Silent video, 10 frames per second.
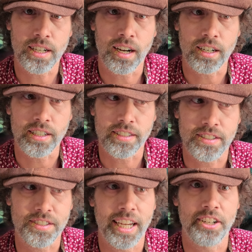current
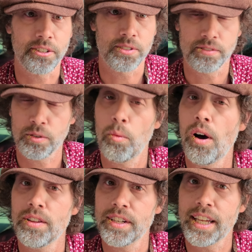standards of
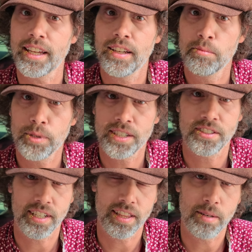quality
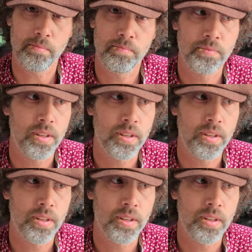present in them.